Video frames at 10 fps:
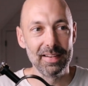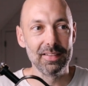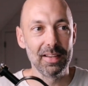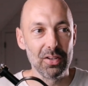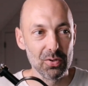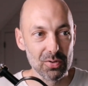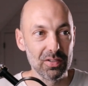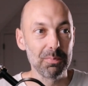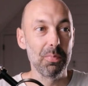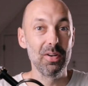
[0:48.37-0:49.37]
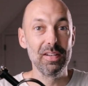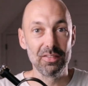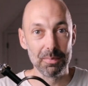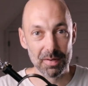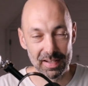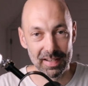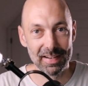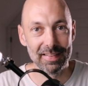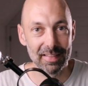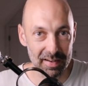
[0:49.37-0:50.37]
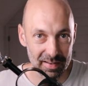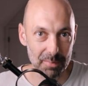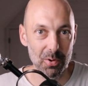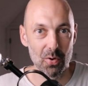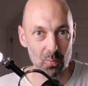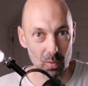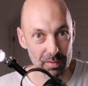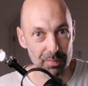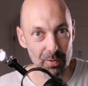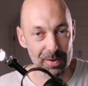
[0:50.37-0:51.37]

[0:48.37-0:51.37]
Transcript: It's like you're just putting some money in and letting them go to work for